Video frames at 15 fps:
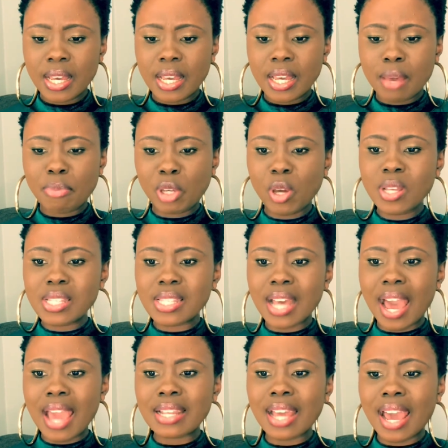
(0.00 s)
because
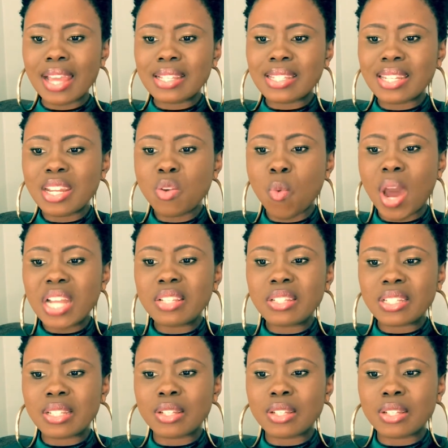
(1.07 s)
I didn't want